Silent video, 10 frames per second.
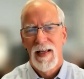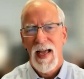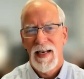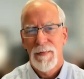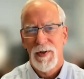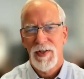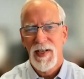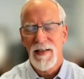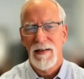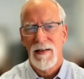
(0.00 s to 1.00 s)
And in
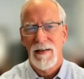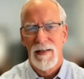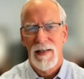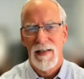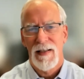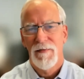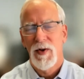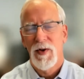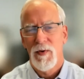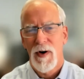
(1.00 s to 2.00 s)
particularly, if
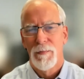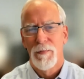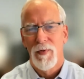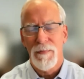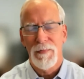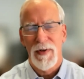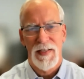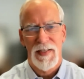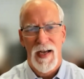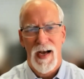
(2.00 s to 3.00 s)
you abruptly
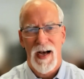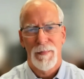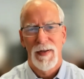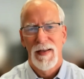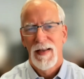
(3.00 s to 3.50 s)
stop